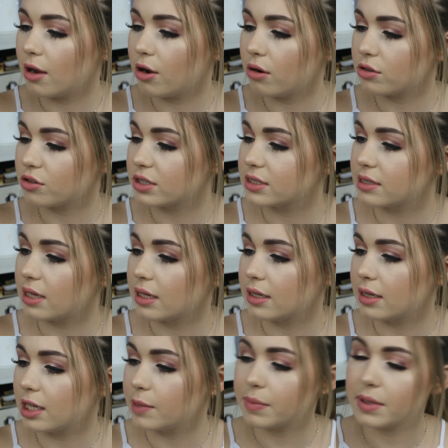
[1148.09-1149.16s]
Ultra
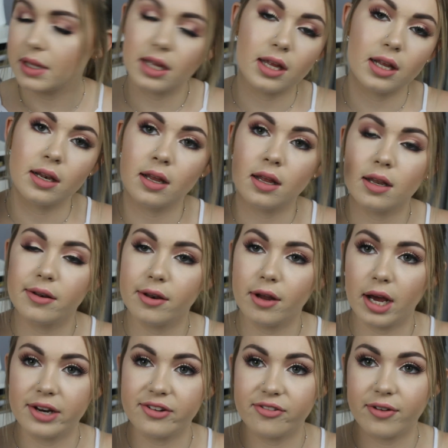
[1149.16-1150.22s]
Satin Lip in
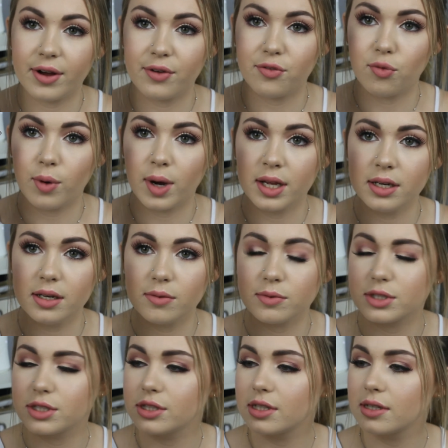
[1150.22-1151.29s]
951,
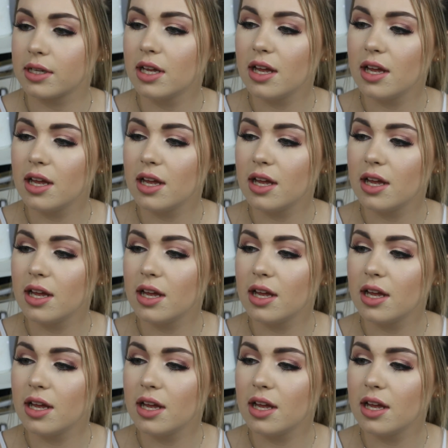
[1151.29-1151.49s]
which is